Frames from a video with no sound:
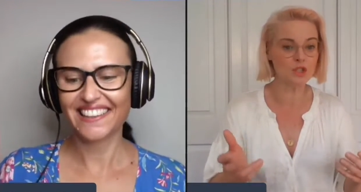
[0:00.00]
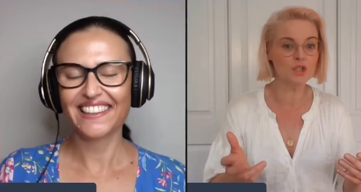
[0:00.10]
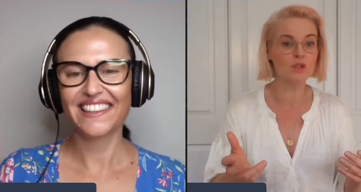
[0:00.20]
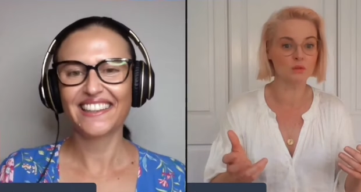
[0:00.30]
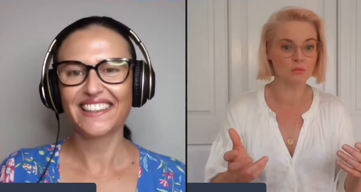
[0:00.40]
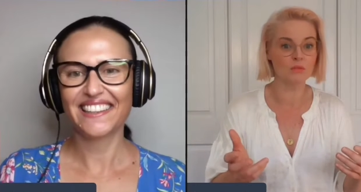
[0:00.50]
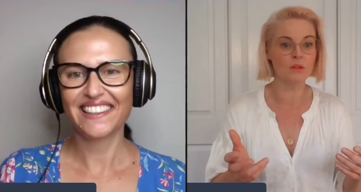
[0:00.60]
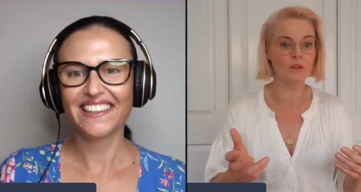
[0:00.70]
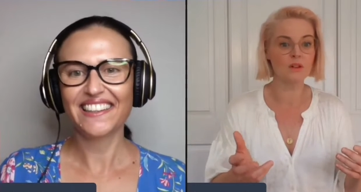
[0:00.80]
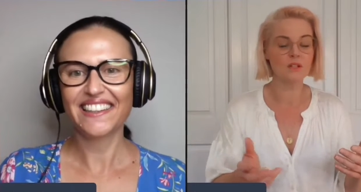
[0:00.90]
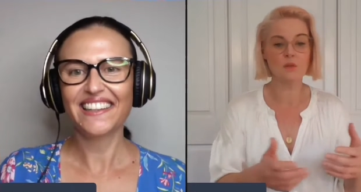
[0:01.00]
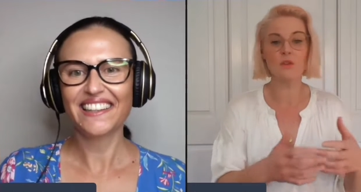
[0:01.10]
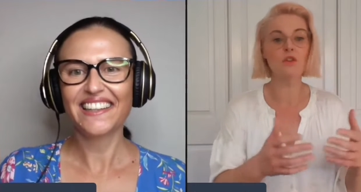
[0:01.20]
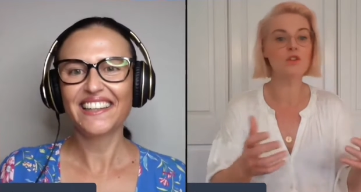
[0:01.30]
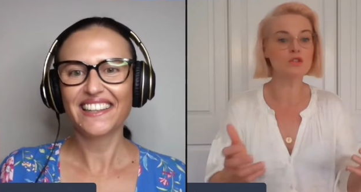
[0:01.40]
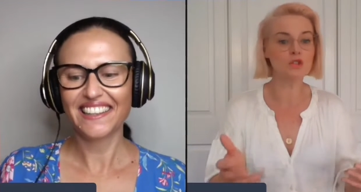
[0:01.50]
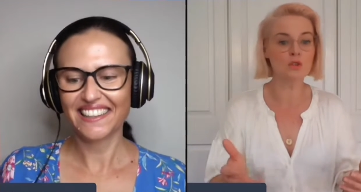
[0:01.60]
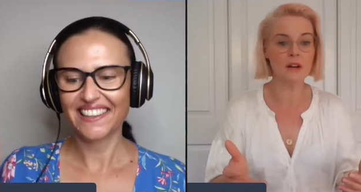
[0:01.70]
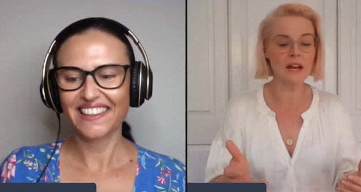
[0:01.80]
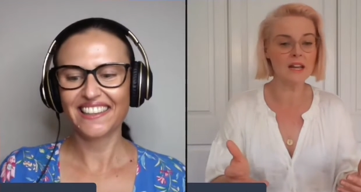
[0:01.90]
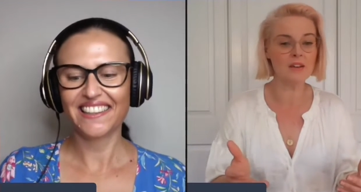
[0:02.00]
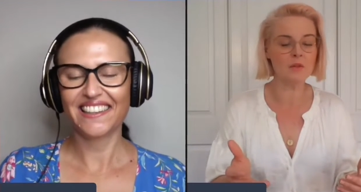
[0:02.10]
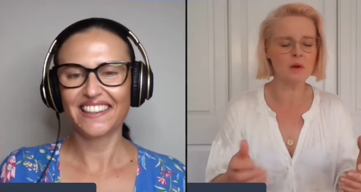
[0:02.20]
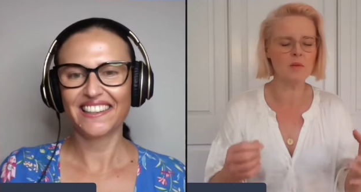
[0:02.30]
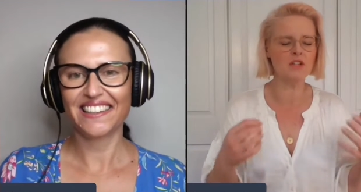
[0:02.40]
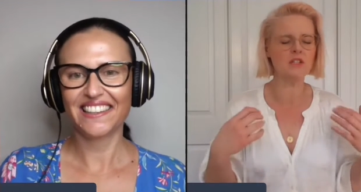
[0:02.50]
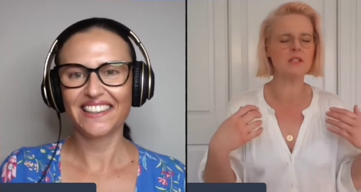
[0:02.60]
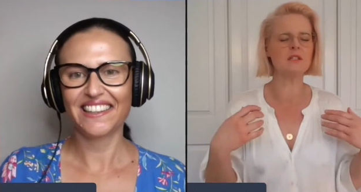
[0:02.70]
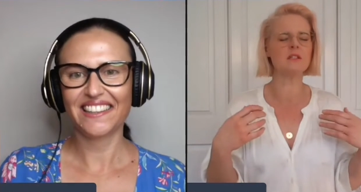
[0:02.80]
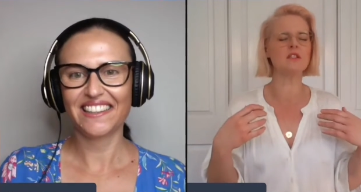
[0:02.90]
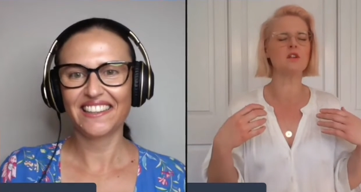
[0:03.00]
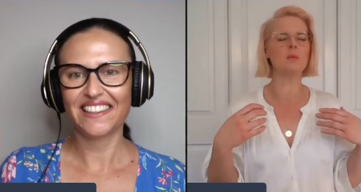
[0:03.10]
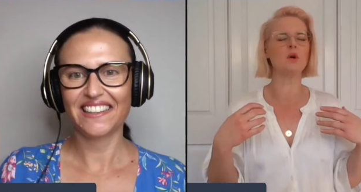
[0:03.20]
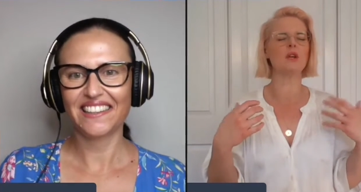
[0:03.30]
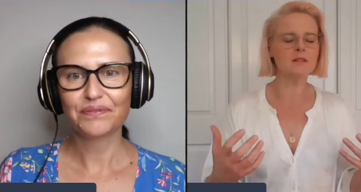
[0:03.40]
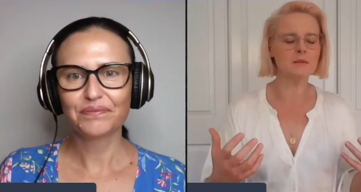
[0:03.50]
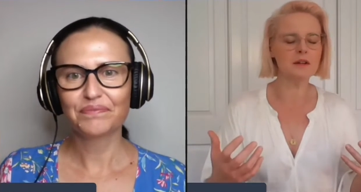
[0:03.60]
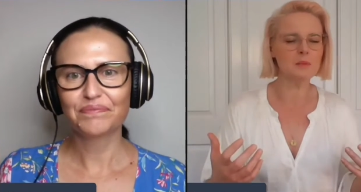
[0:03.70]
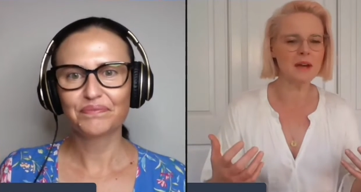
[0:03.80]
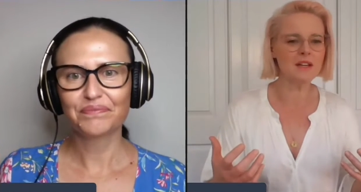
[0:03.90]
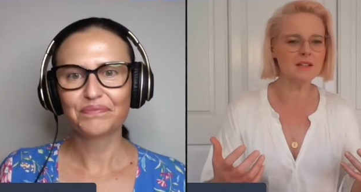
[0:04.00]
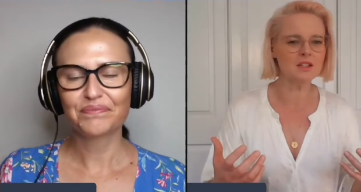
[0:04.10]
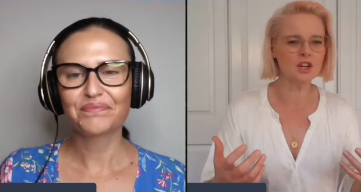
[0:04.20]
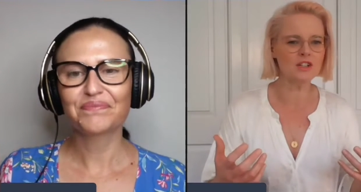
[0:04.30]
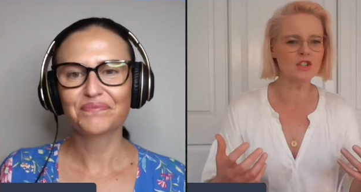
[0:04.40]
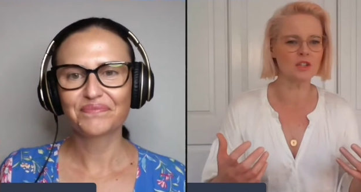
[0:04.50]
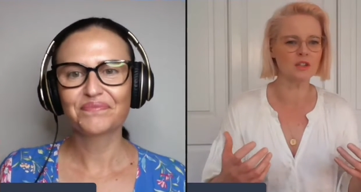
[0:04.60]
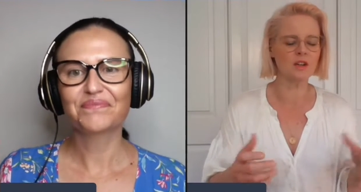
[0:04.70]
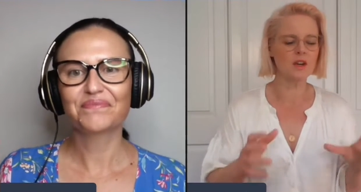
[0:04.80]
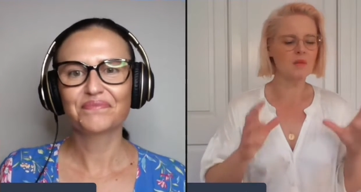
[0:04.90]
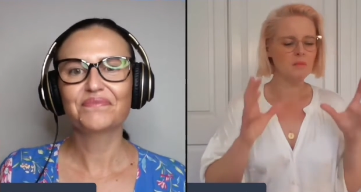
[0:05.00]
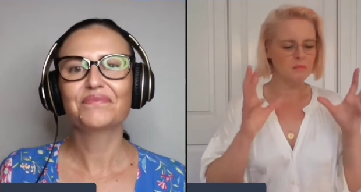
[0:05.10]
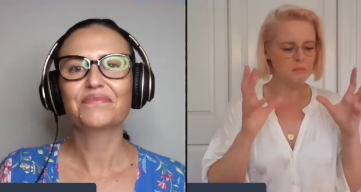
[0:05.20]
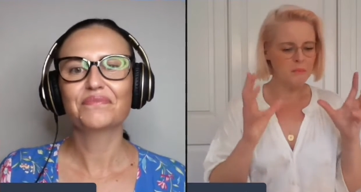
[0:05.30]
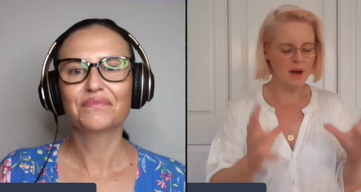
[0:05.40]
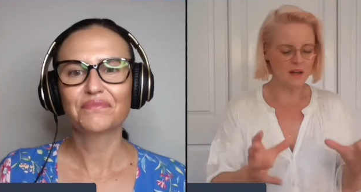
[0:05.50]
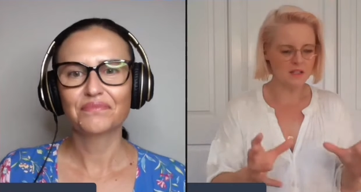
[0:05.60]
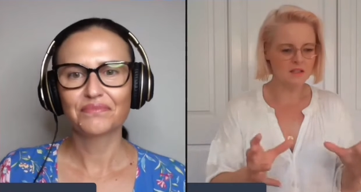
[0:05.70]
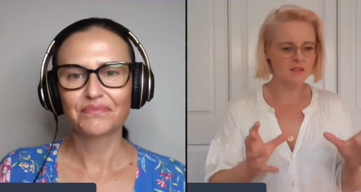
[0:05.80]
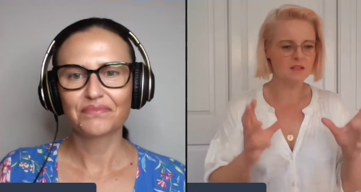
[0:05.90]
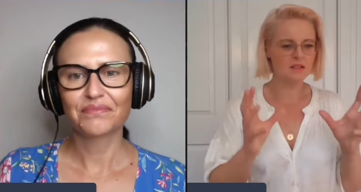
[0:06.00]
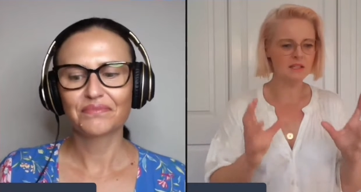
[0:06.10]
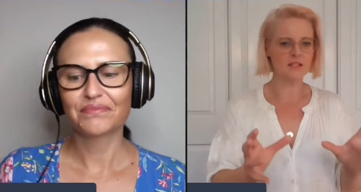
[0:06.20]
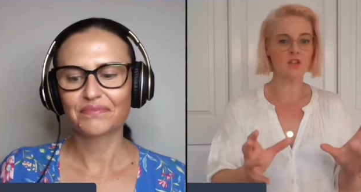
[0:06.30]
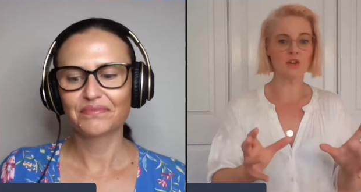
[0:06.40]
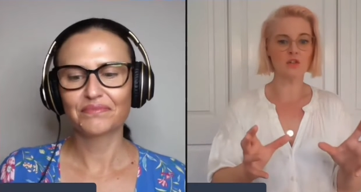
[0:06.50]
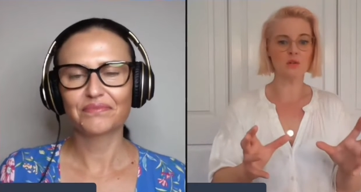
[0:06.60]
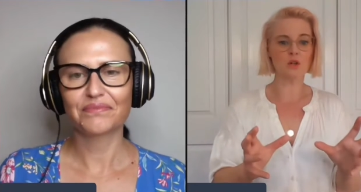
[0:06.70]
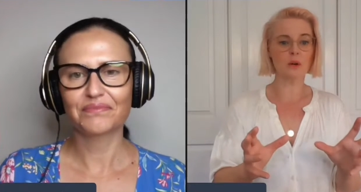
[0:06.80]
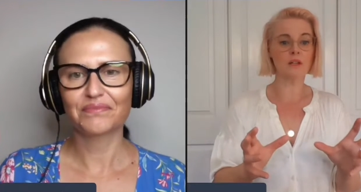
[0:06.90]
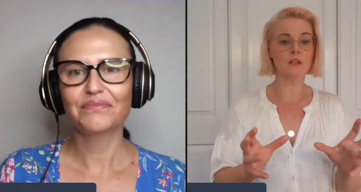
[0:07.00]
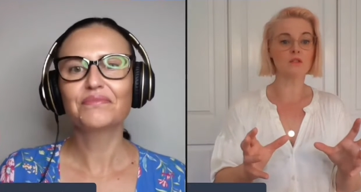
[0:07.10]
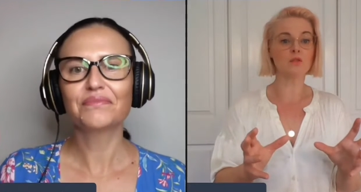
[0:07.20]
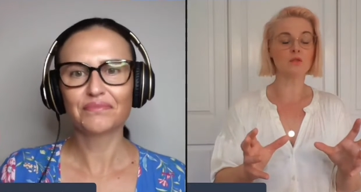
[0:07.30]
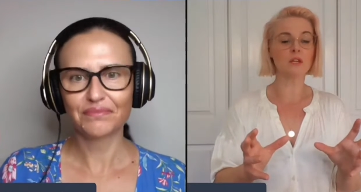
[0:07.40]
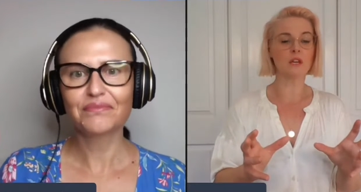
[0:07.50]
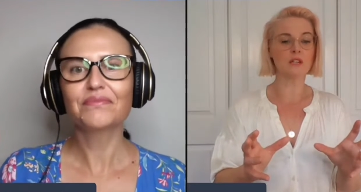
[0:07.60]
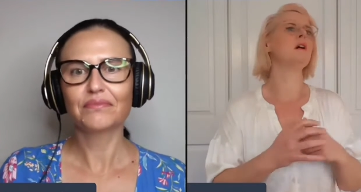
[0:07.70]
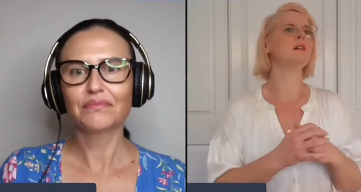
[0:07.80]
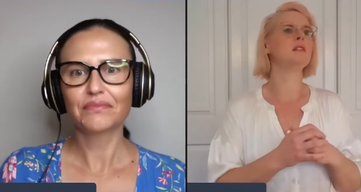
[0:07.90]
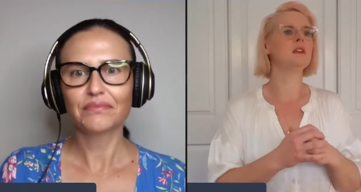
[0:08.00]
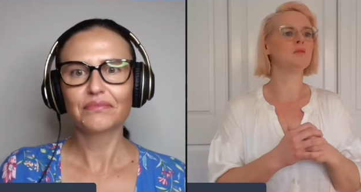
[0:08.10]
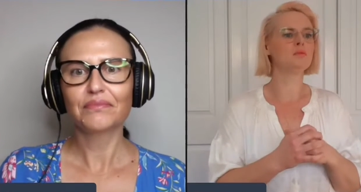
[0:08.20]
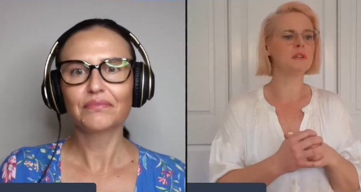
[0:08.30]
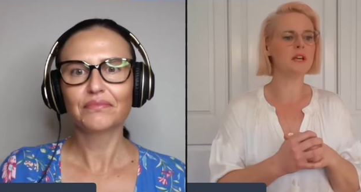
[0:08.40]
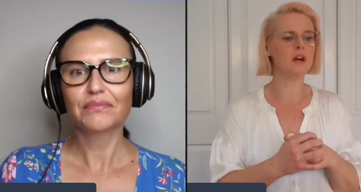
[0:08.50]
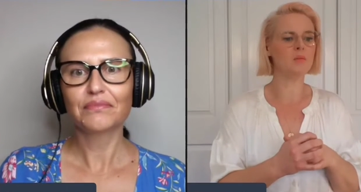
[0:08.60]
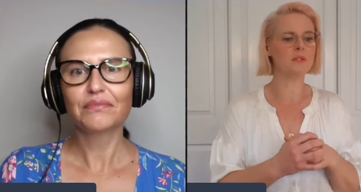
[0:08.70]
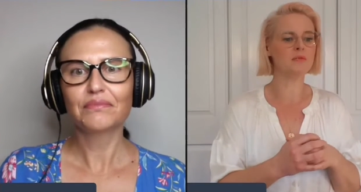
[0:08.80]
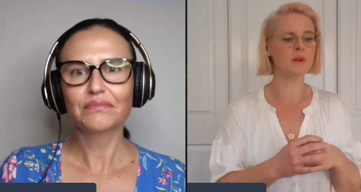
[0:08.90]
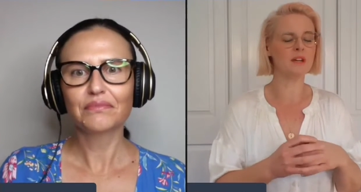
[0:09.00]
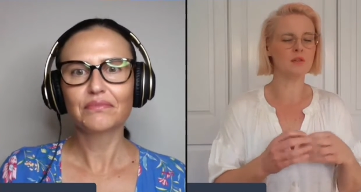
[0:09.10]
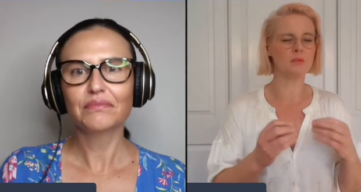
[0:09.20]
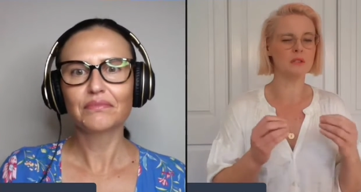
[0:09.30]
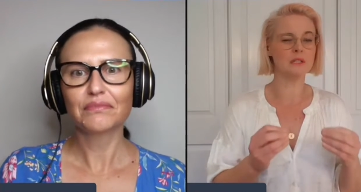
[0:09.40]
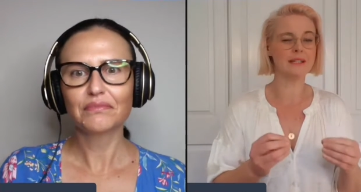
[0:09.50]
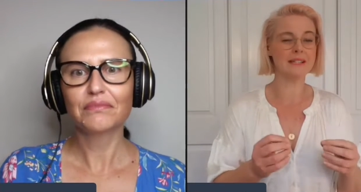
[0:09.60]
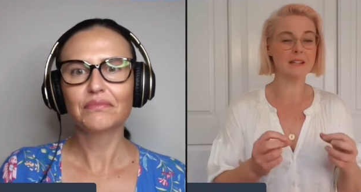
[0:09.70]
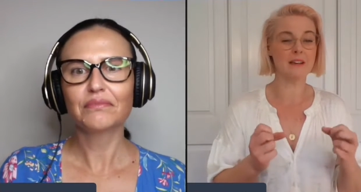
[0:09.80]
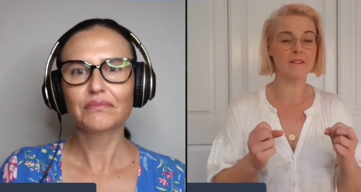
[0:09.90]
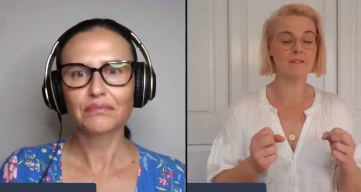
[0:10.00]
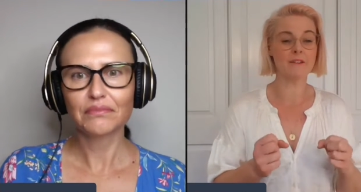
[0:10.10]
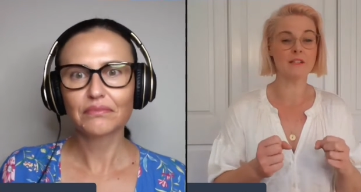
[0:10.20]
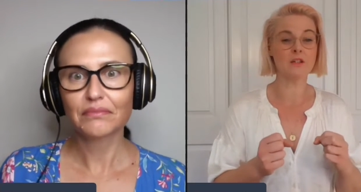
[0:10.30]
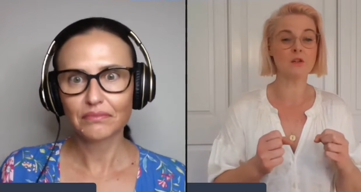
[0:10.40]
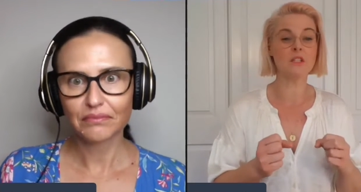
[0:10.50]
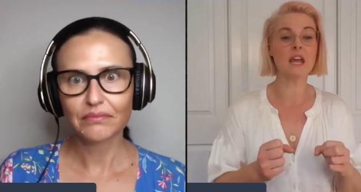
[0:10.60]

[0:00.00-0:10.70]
Speaker 1: to do. So if you're not sure in any given moment, just listen to your body. It'll make a suggestion. But Let's go through a quick little toolkit. I think it really helps if we can release physical